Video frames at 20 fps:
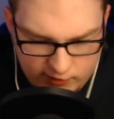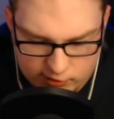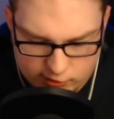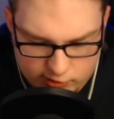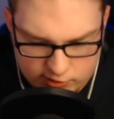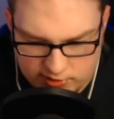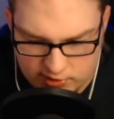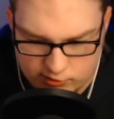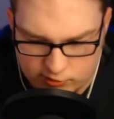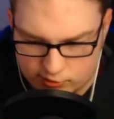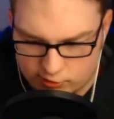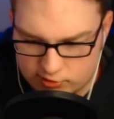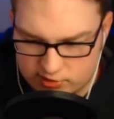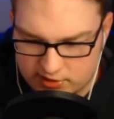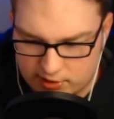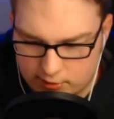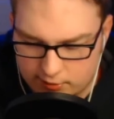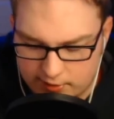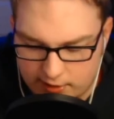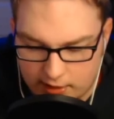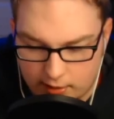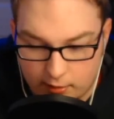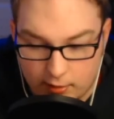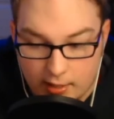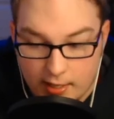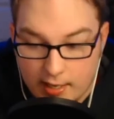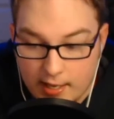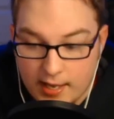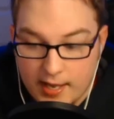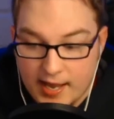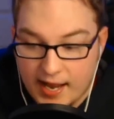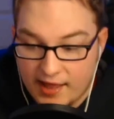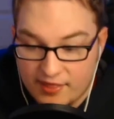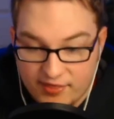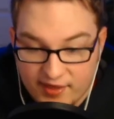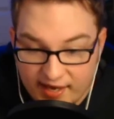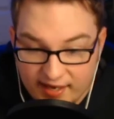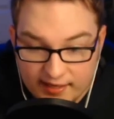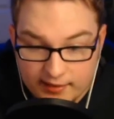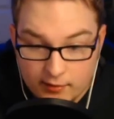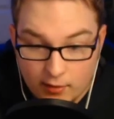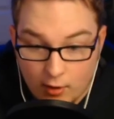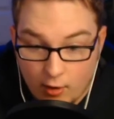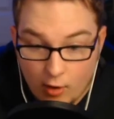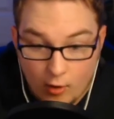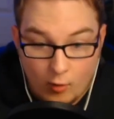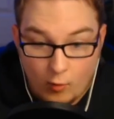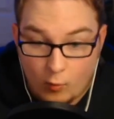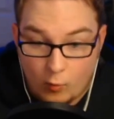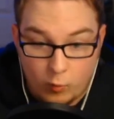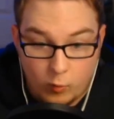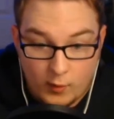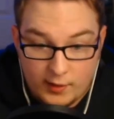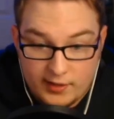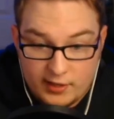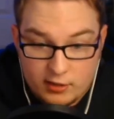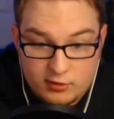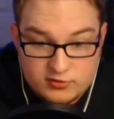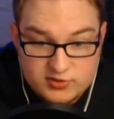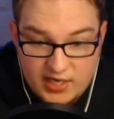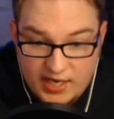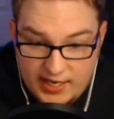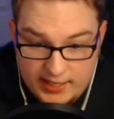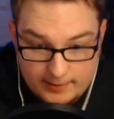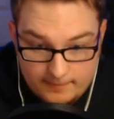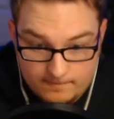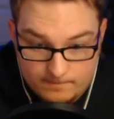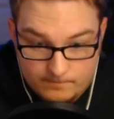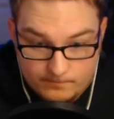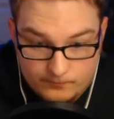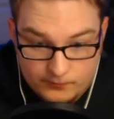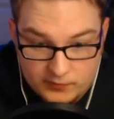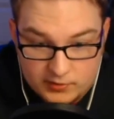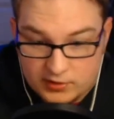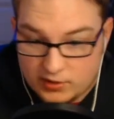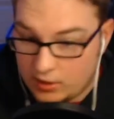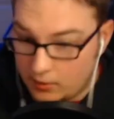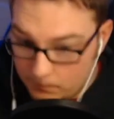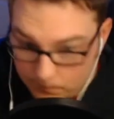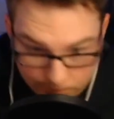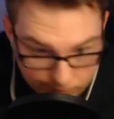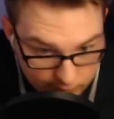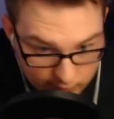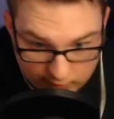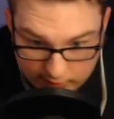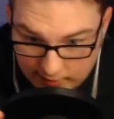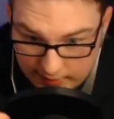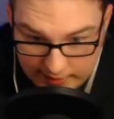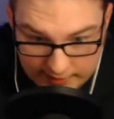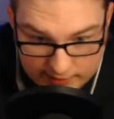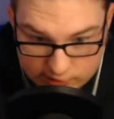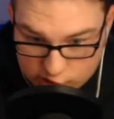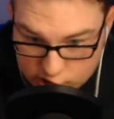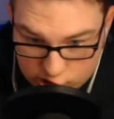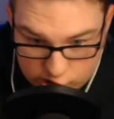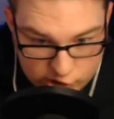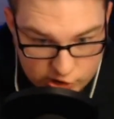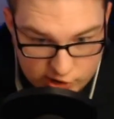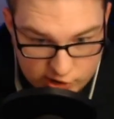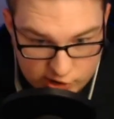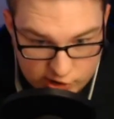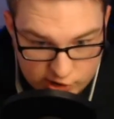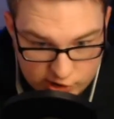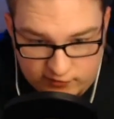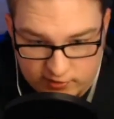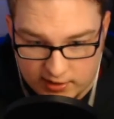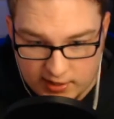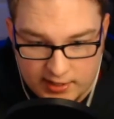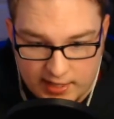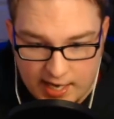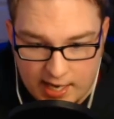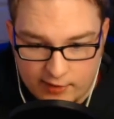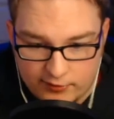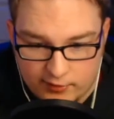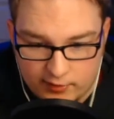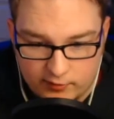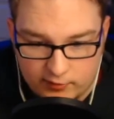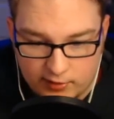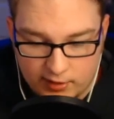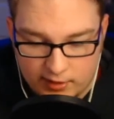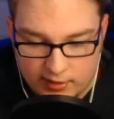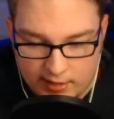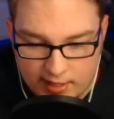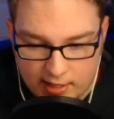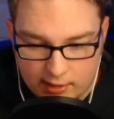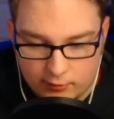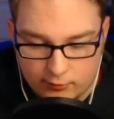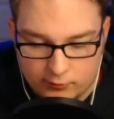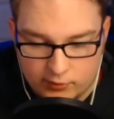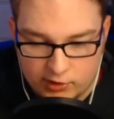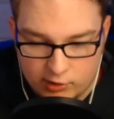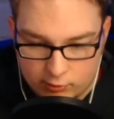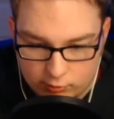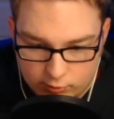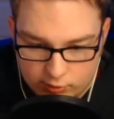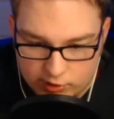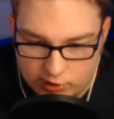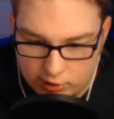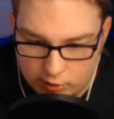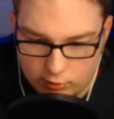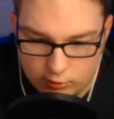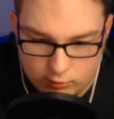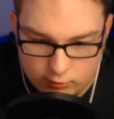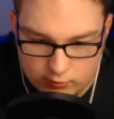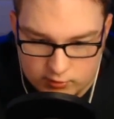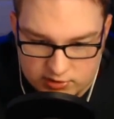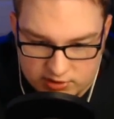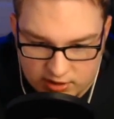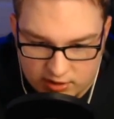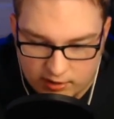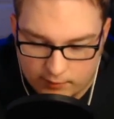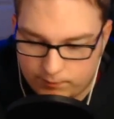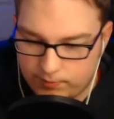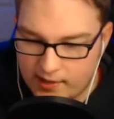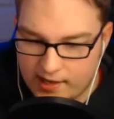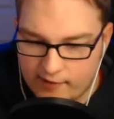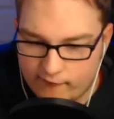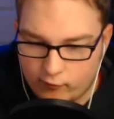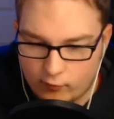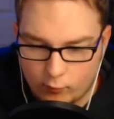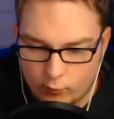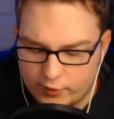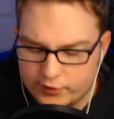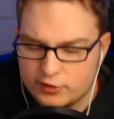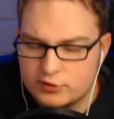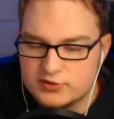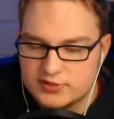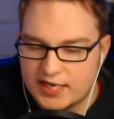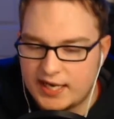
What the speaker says: features introduced here and there. And then Windows 8, complete shift in how you used the platform. Windows